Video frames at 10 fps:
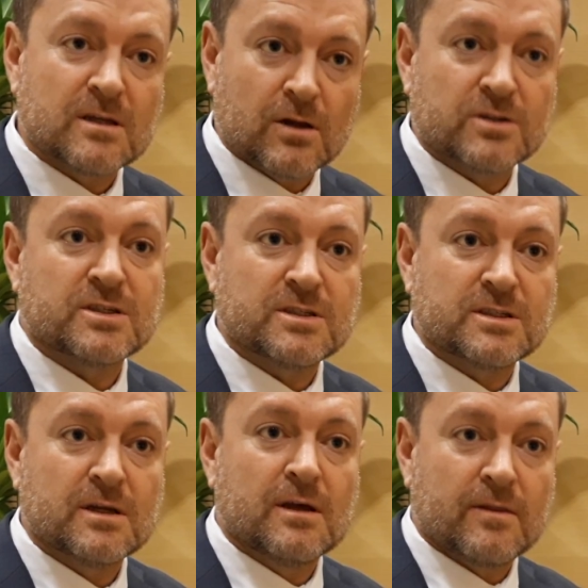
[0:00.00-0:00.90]
losses.
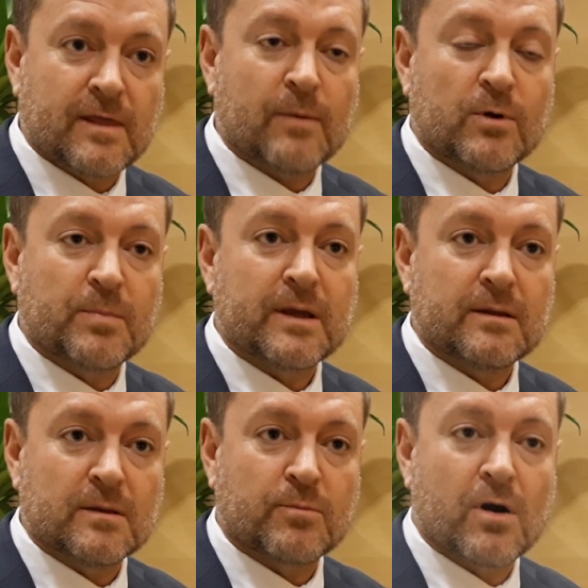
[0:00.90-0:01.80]
That would
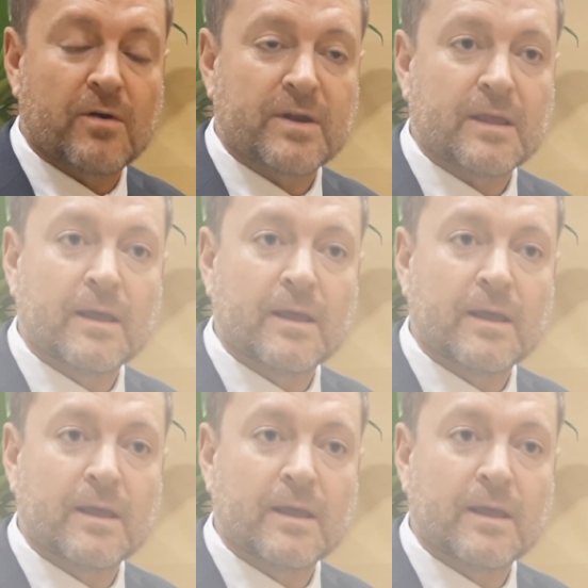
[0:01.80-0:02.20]
be the priority.